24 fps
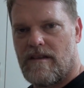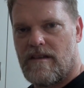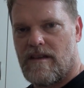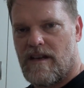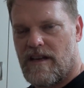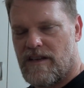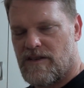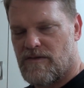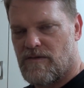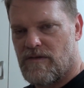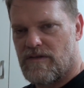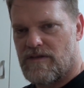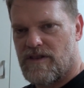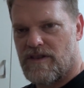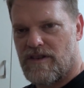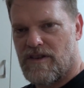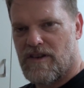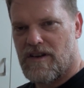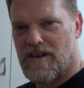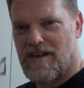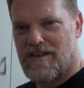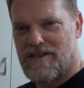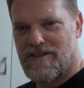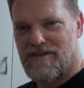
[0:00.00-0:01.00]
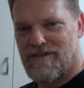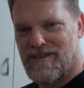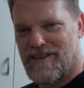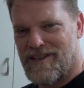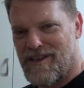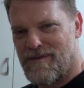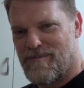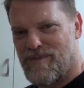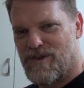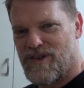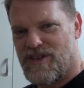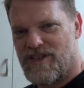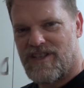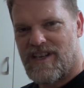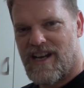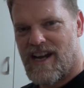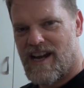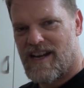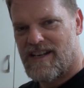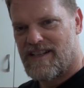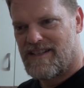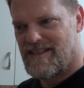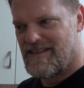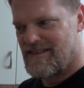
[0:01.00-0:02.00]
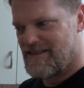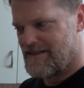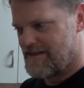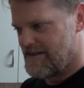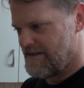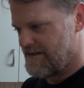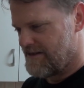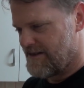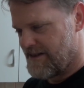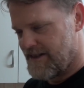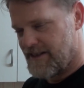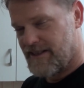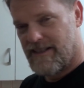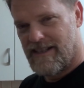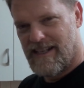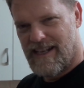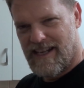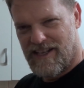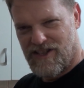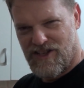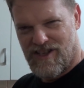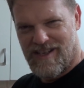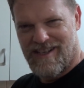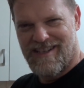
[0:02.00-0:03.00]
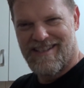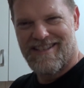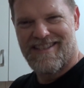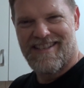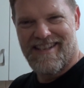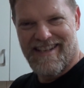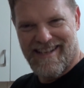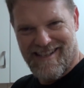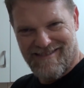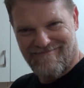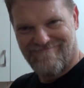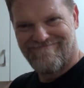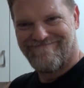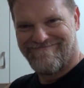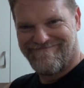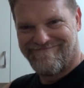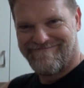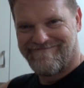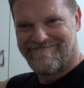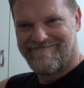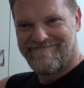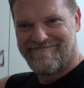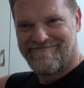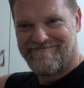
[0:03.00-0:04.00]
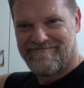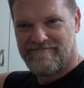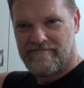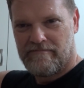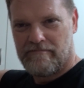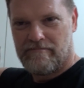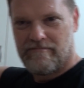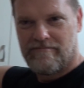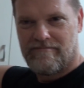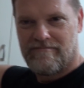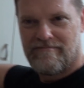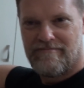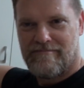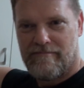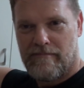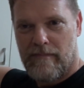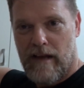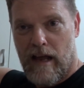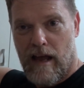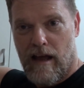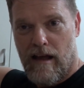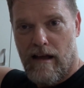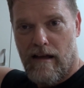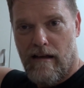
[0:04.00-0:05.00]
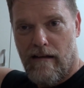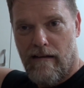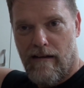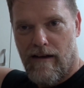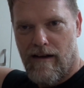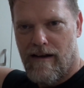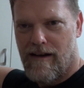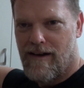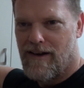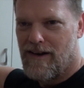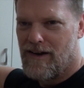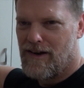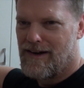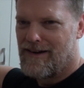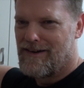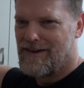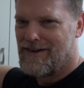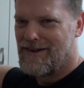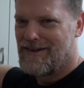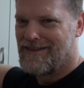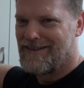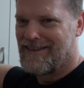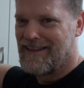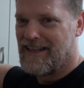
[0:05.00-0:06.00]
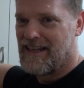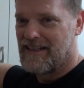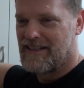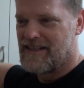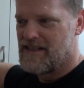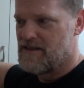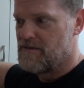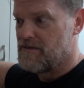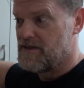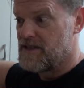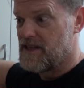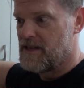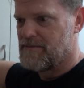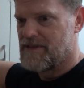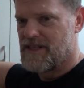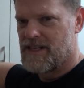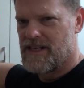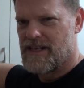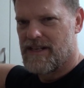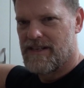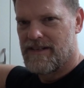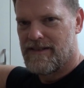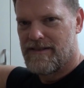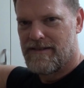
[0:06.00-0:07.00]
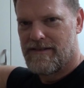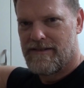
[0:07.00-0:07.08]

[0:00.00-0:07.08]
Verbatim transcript: Thanks for watching, guys, really appreciate it, and cheers here. Oh, lucky it was empty.